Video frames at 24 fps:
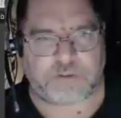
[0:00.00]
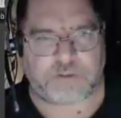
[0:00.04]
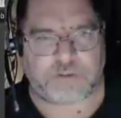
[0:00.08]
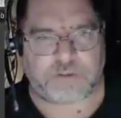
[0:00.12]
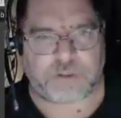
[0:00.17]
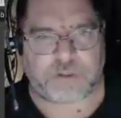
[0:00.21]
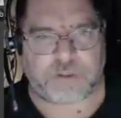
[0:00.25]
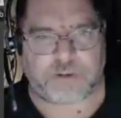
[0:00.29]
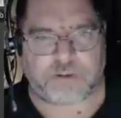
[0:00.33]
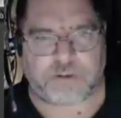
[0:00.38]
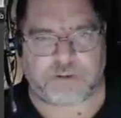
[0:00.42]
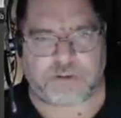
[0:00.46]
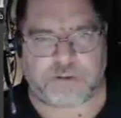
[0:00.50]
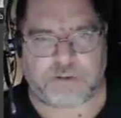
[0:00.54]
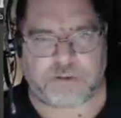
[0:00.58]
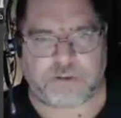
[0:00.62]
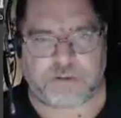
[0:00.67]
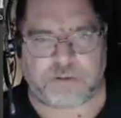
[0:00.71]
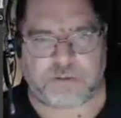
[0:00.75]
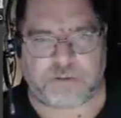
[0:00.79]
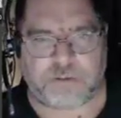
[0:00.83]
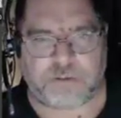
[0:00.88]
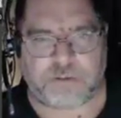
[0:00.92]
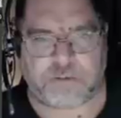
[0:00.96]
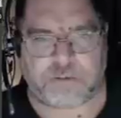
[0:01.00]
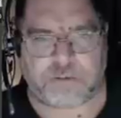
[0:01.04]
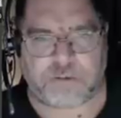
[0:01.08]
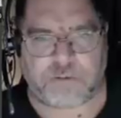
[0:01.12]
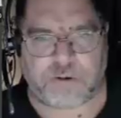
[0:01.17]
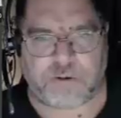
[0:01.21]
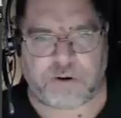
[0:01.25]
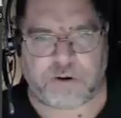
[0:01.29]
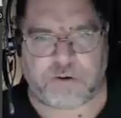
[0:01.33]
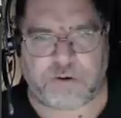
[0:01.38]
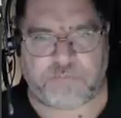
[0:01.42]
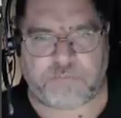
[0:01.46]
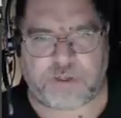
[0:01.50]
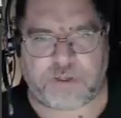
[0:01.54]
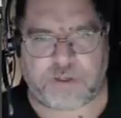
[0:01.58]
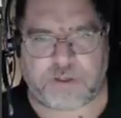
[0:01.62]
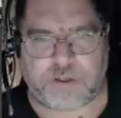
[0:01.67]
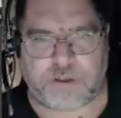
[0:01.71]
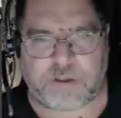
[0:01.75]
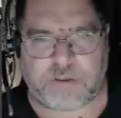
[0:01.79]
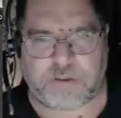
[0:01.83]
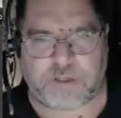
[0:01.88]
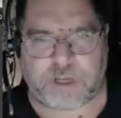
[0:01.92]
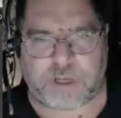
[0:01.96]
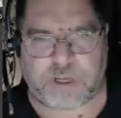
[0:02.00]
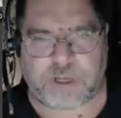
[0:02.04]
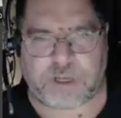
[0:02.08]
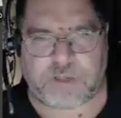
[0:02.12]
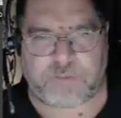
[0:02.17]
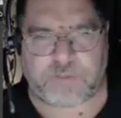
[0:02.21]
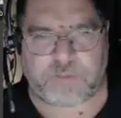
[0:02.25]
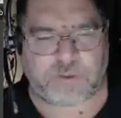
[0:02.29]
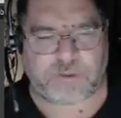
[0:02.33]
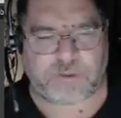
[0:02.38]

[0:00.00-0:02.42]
another RV type.